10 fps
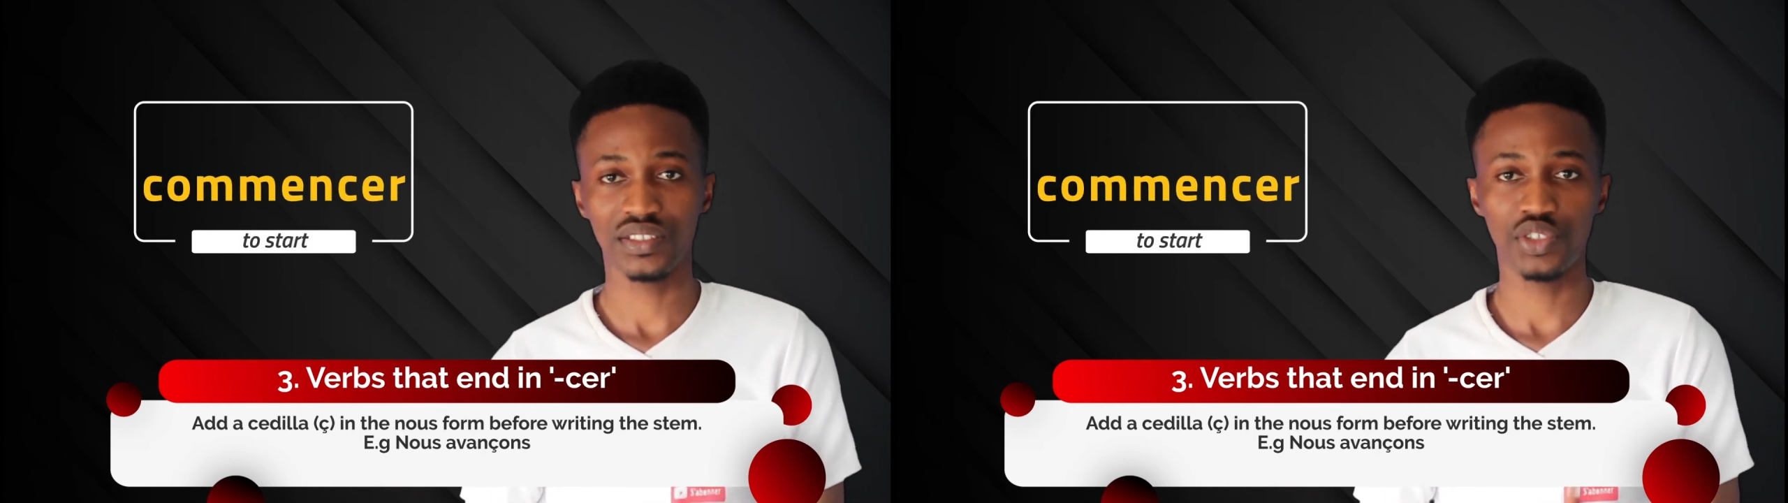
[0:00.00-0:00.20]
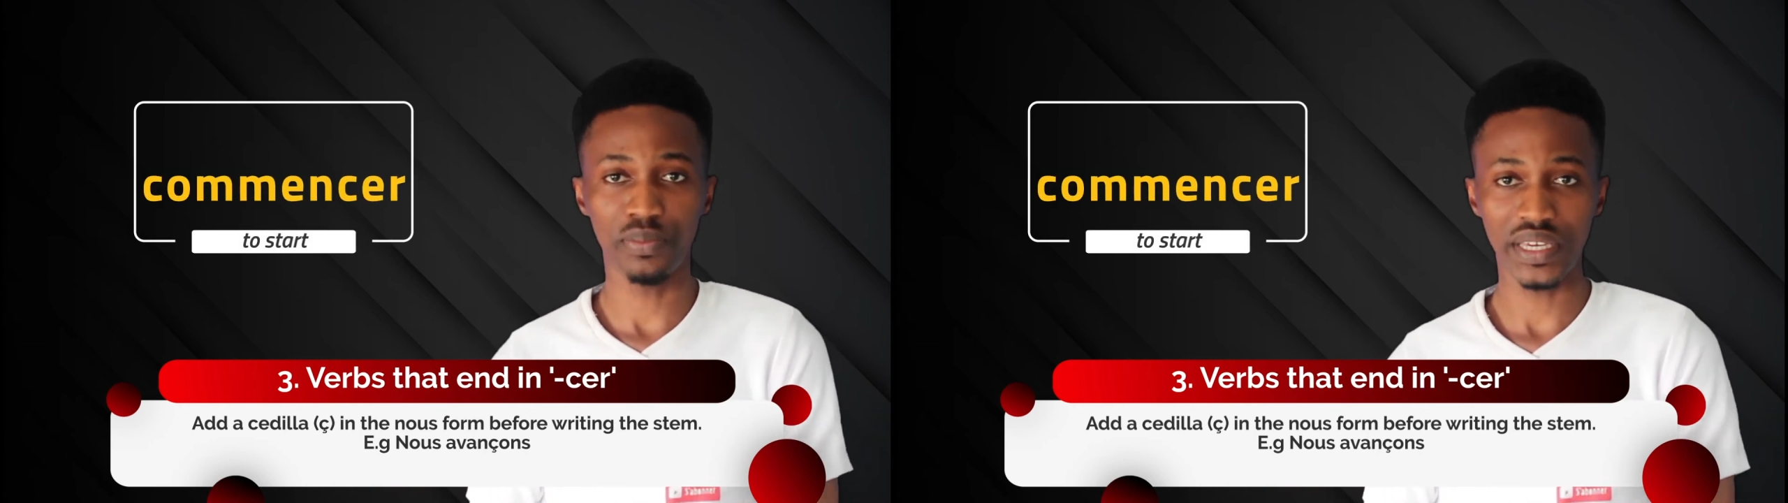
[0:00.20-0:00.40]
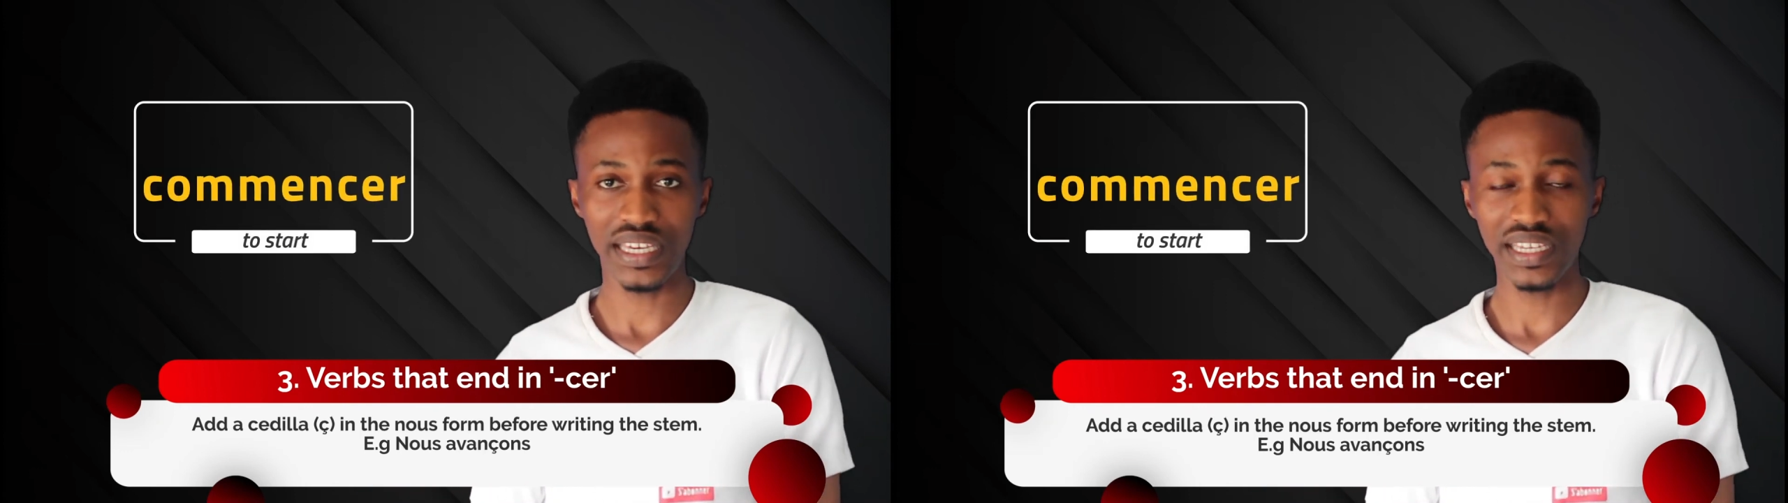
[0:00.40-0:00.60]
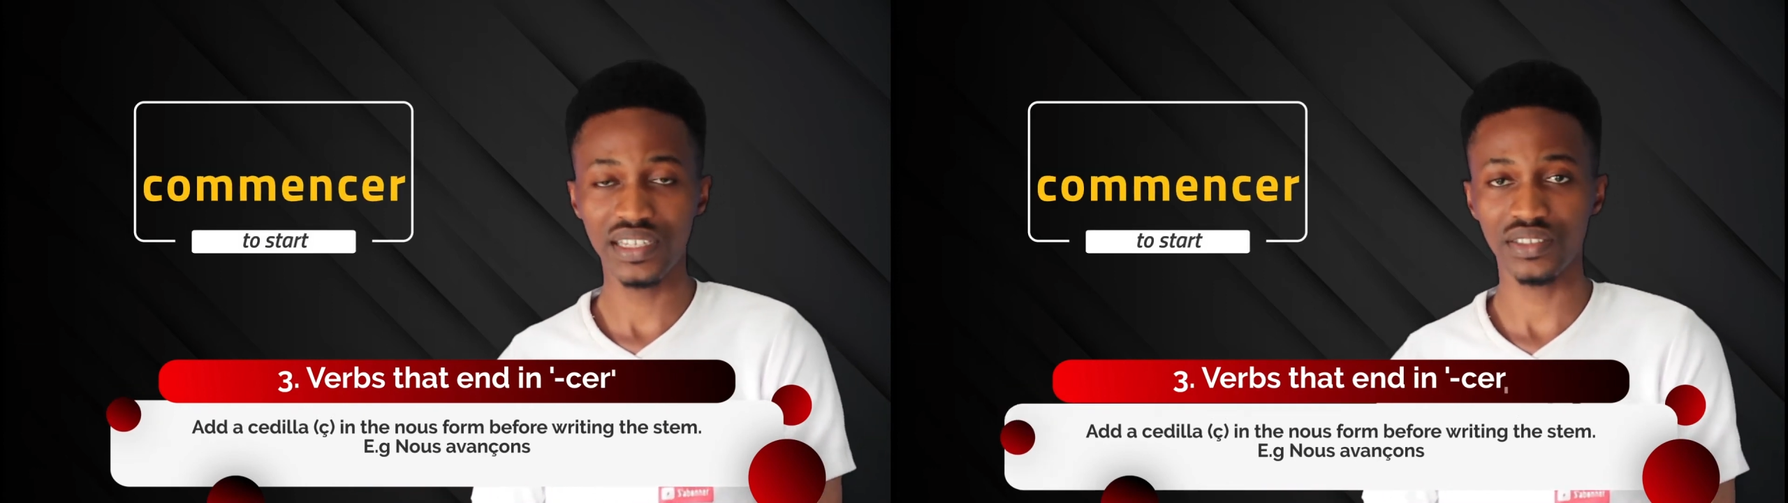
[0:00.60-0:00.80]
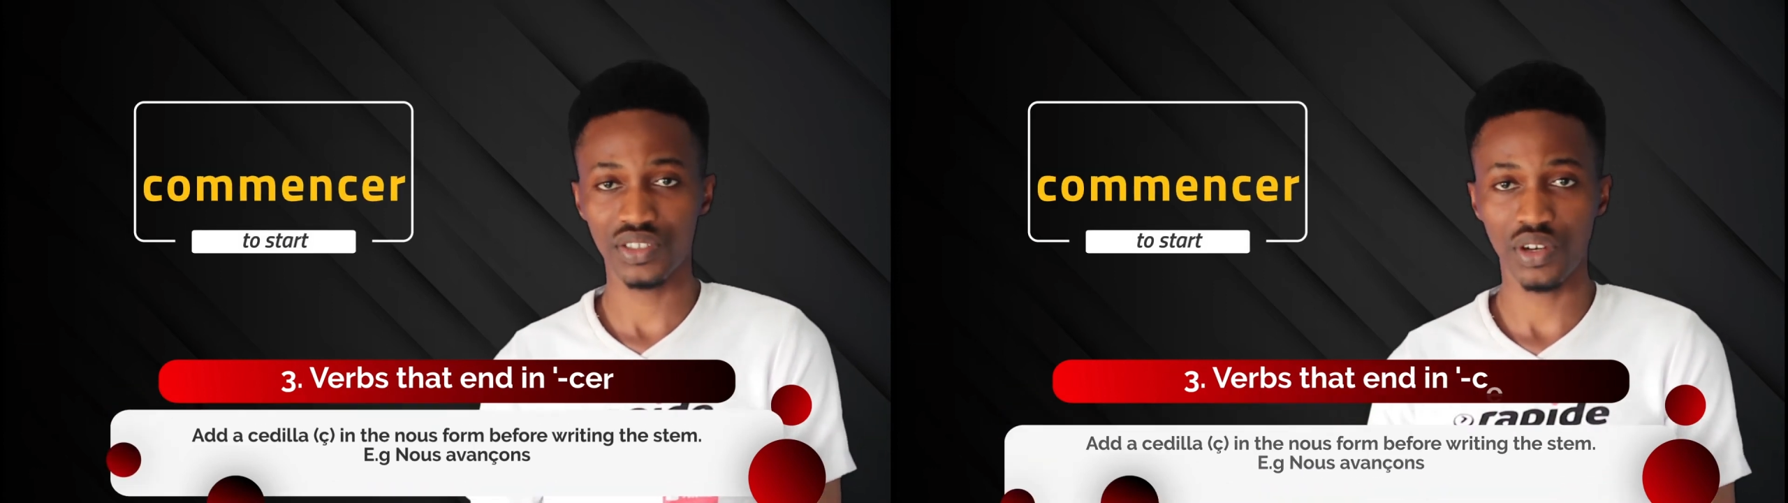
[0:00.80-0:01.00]
to
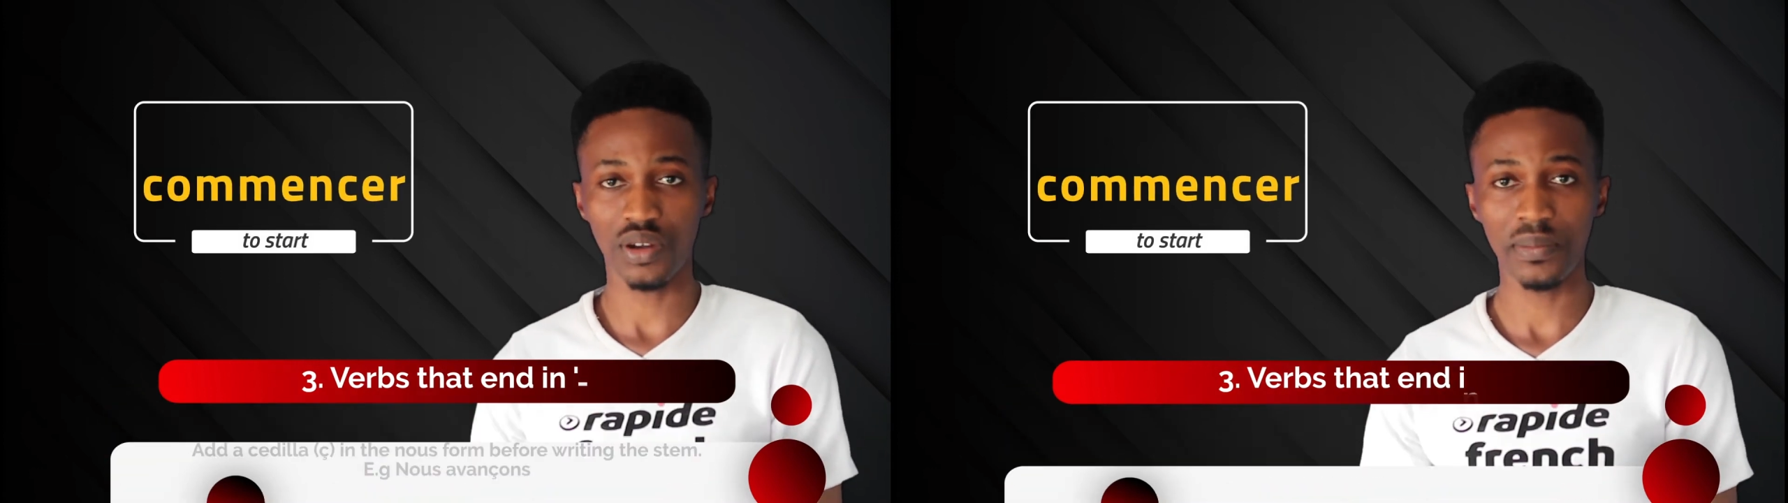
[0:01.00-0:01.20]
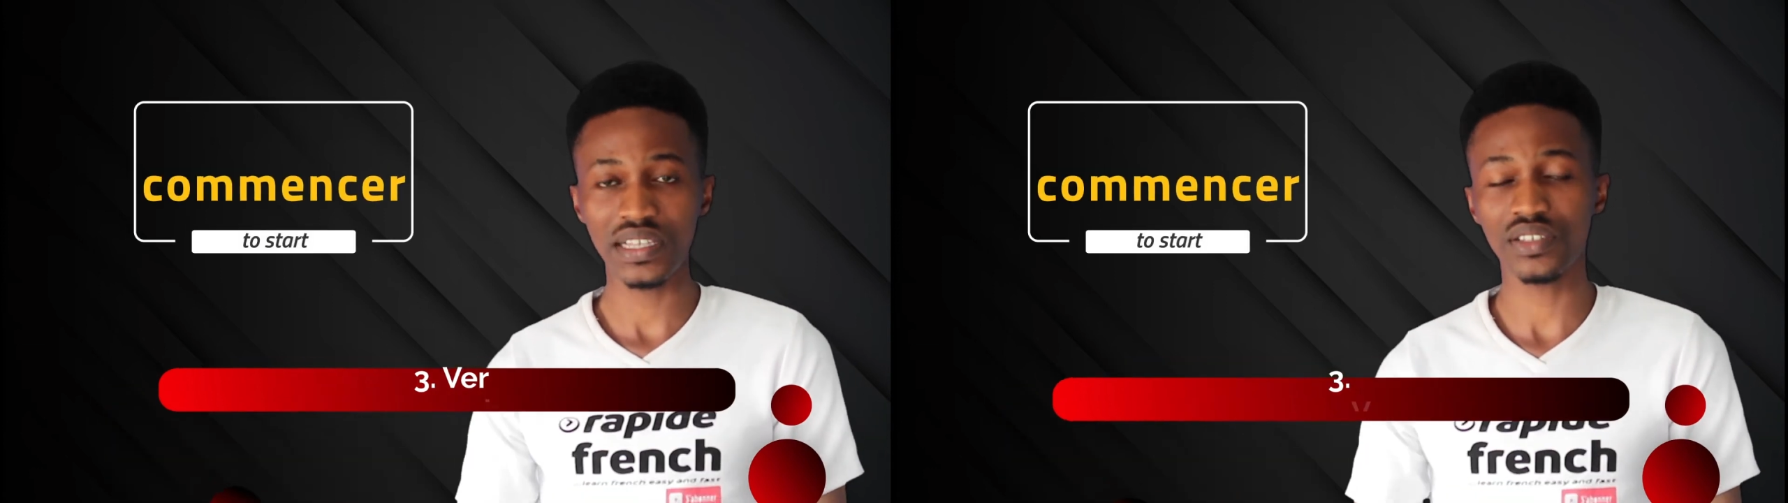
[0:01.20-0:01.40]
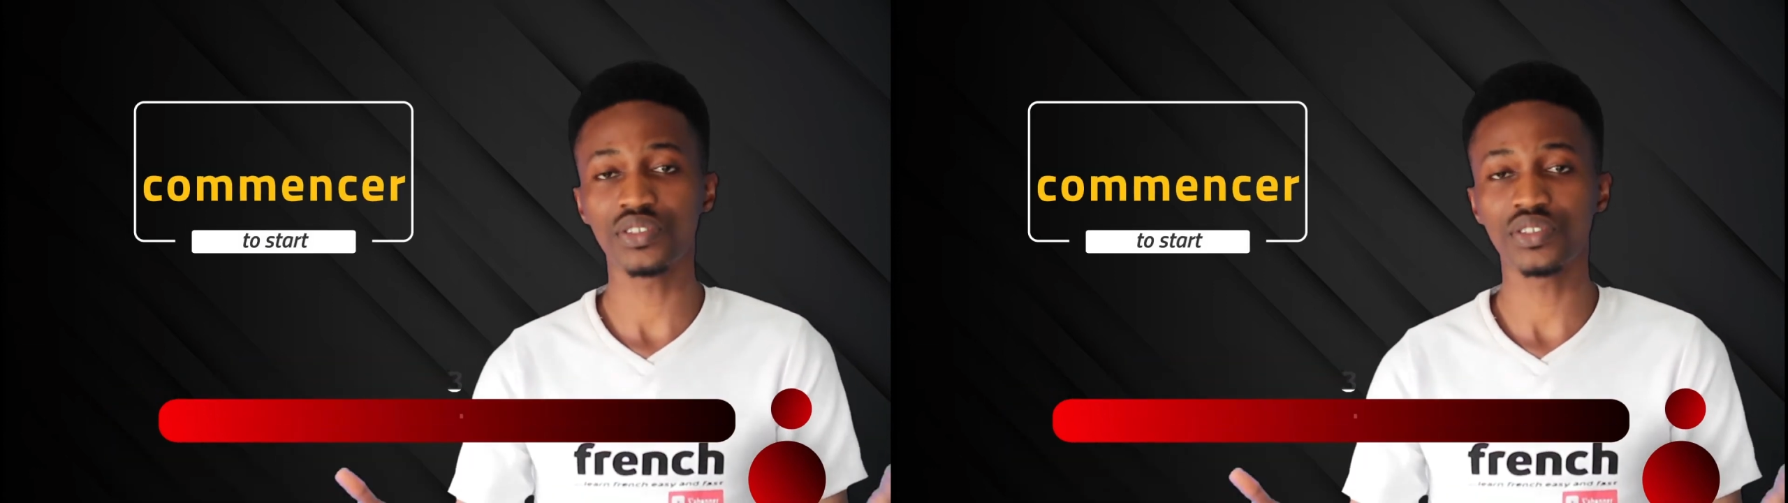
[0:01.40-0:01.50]
begin, to commence